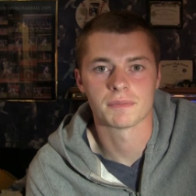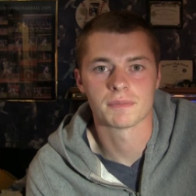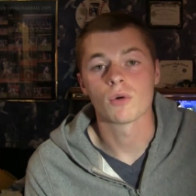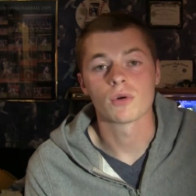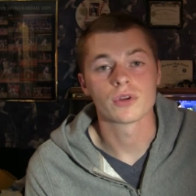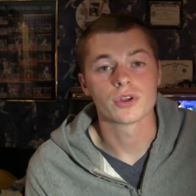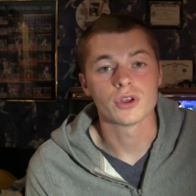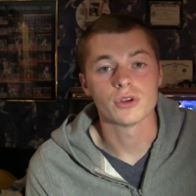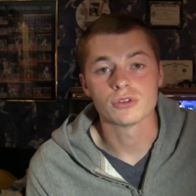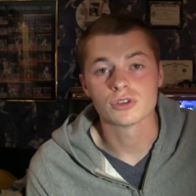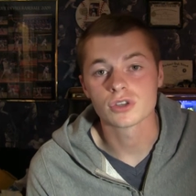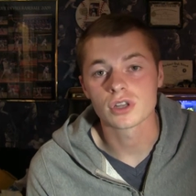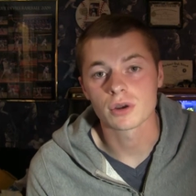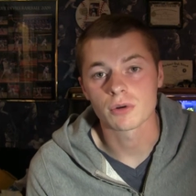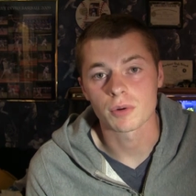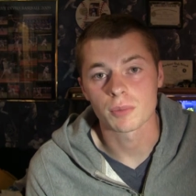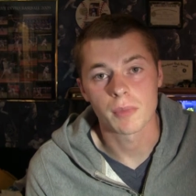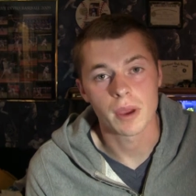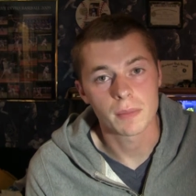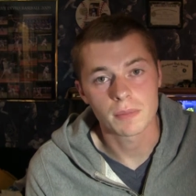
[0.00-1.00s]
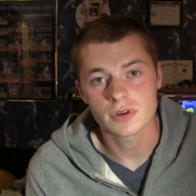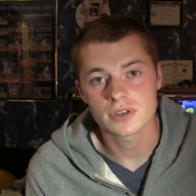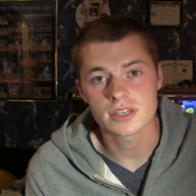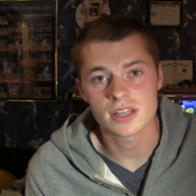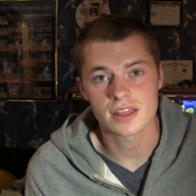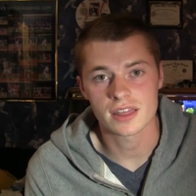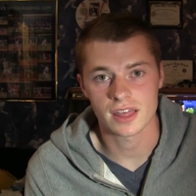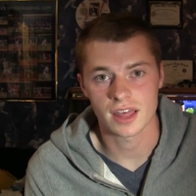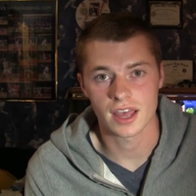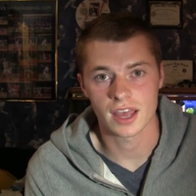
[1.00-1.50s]
No one usually remembers the
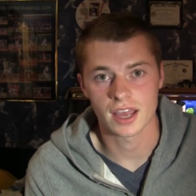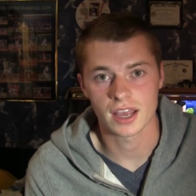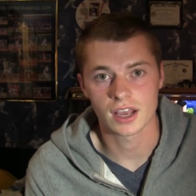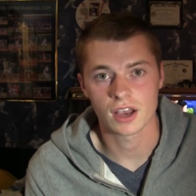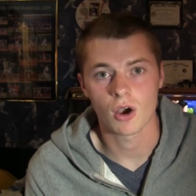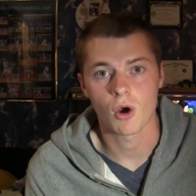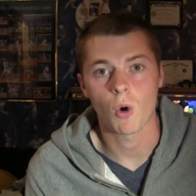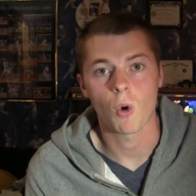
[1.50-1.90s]
thing